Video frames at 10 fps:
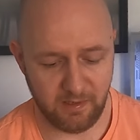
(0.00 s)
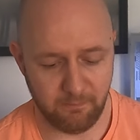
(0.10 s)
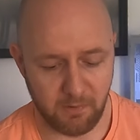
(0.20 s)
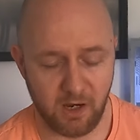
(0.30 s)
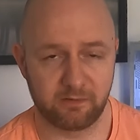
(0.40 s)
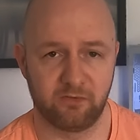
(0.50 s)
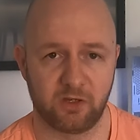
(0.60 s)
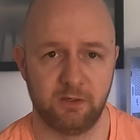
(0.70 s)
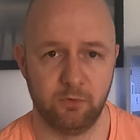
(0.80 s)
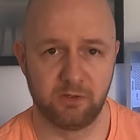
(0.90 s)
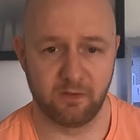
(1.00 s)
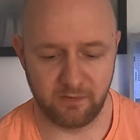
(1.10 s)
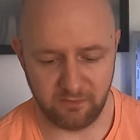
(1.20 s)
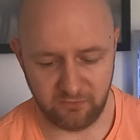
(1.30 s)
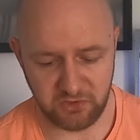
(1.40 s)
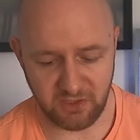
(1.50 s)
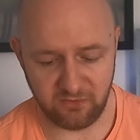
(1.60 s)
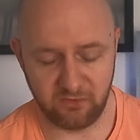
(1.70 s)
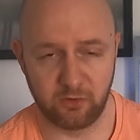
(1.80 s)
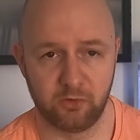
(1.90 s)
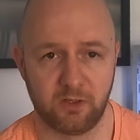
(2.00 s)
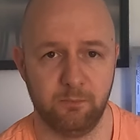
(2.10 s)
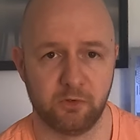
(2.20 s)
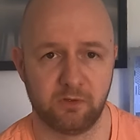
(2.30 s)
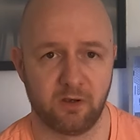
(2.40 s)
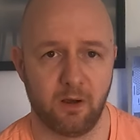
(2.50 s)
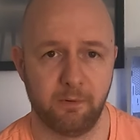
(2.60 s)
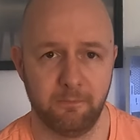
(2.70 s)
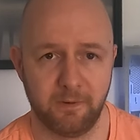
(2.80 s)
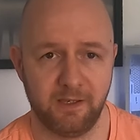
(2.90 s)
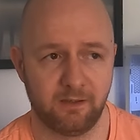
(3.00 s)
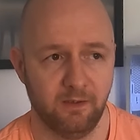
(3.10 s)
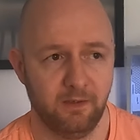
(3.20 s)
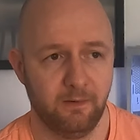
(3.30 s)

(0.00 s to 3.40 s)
marked as a commuter, that they suggest it's a good commuter urban bike.